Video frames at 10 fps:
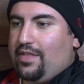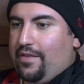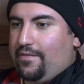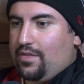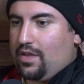
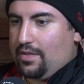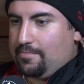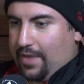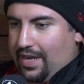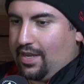that
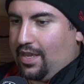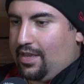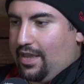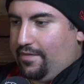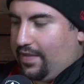
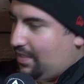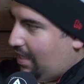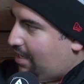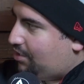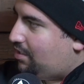pending
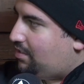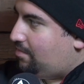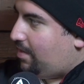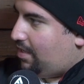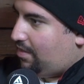
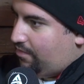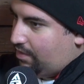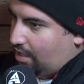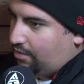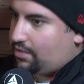investigations and pending the
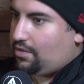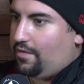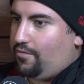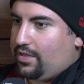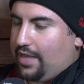results
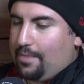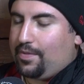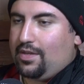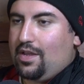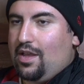of what's
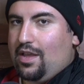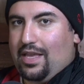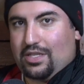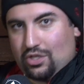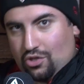happened,
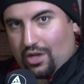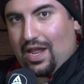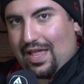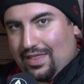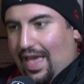is
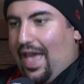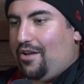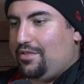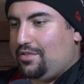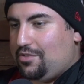not
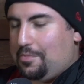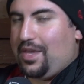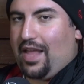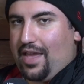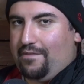allowed to
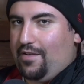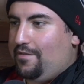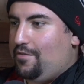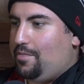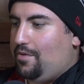be an
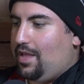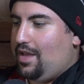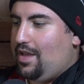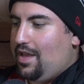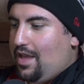AFL footballer.